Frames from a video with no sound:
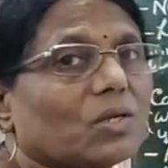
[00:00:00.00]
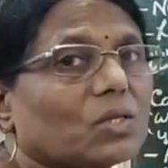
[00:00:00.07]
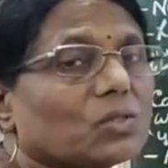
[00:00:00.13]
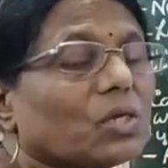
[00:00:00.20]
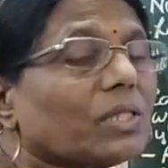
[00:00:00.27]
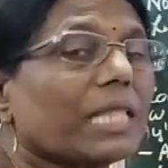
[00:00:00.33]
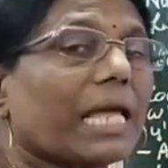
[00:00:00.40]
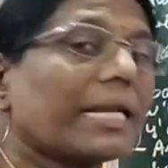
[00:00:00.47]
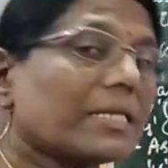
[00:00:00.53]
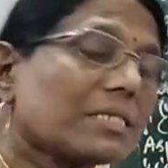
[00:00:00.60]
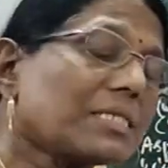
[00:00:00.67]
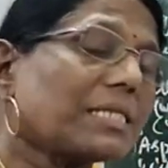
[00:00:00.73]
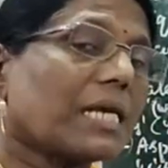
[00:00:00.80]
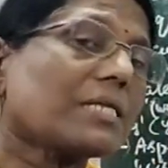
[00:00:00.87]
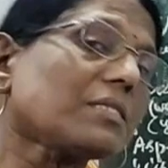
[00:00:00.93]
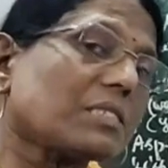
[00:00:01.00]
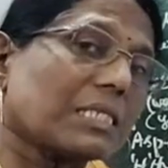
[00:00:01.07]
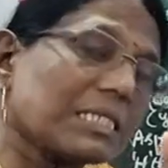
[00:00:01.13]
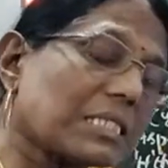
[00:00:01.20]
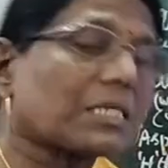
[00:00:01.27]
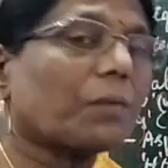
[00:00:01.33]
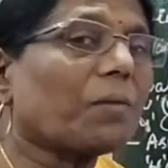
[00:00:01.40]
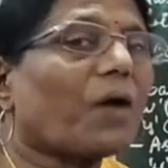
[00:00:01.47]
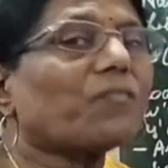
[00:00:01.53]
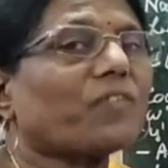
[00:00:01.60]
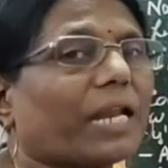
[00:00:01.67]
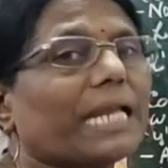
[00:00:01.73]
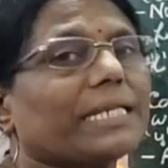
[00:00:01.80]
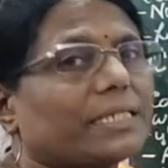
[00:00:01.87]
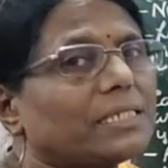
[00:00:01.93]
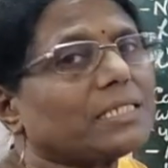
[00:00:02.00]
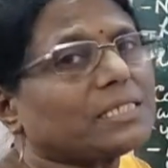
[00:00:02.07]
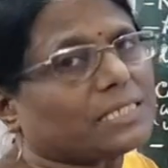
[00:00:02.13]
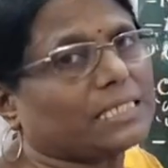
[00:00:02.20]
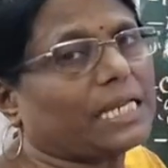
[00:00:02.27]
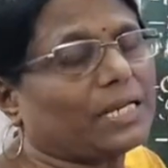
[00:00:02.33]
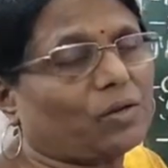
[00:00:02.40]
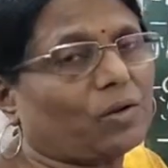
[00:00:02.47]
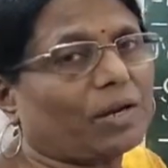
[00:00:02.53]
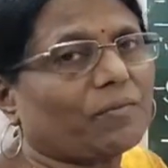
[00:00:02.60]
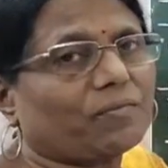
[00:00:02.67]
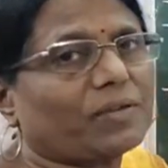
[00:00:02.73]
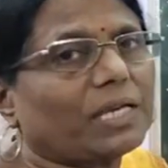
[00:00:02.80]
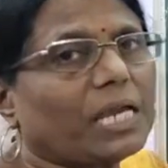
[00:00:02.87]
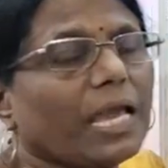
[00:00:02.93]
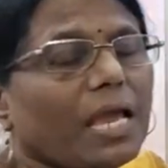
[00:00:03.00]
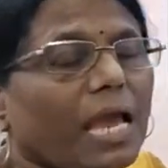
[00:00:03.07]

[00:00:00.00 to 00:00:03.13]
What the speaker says: So that is the system of writing stenography.